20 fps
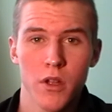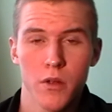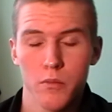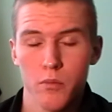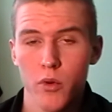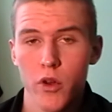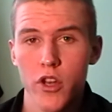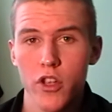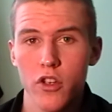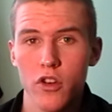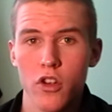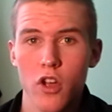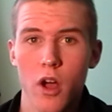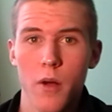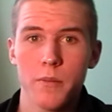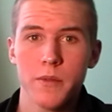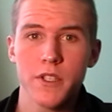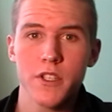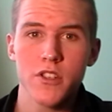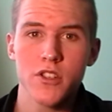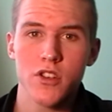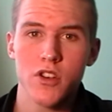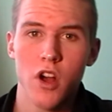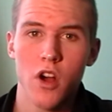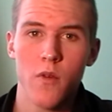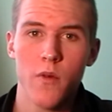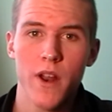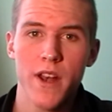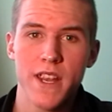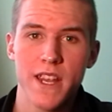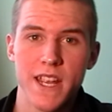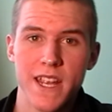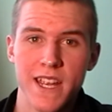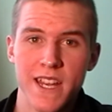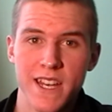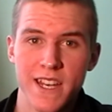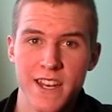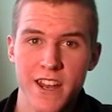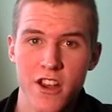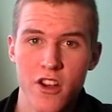pretty good competition already in
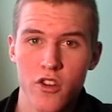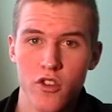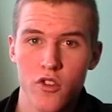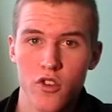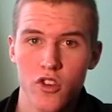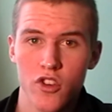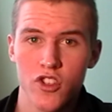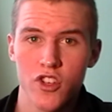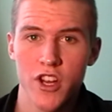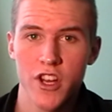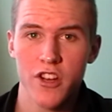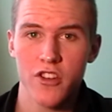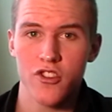Darren Cruikshank,